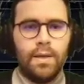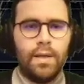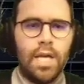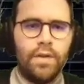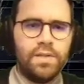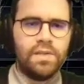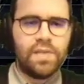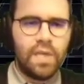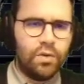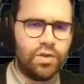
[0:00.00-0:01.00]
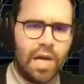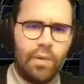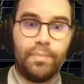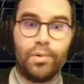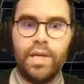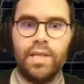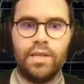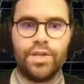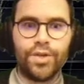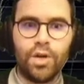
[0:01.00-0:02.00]
Now, this is huge now. Upgrading
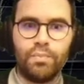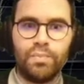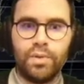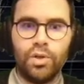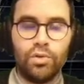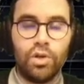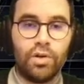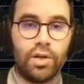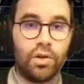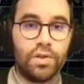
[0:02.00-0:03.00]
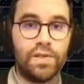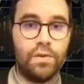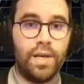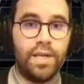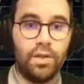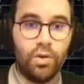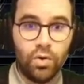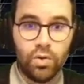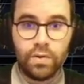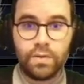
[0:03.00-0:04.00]
a shop no longer costs you any
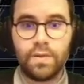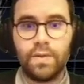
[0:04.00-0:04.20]
gold.